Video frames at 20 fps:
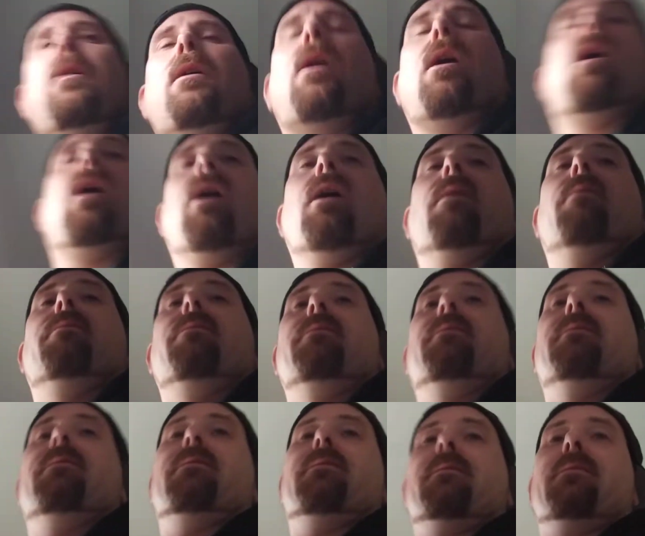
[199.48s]
Um,
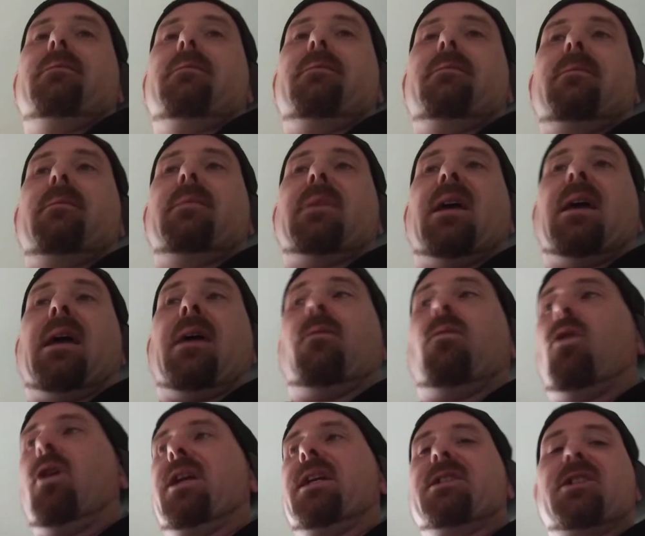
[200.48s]
and
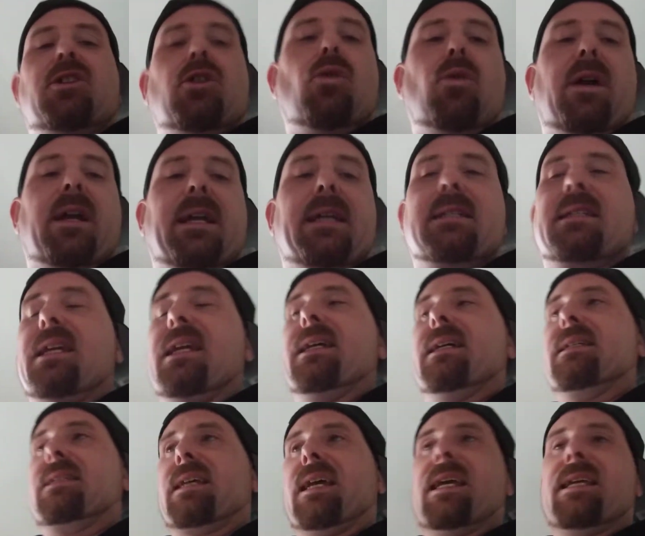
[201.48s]
what he's doing is he
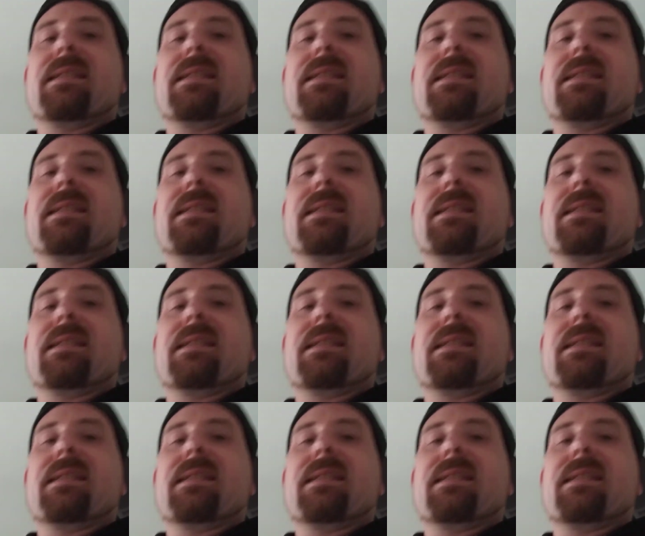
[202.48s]
is a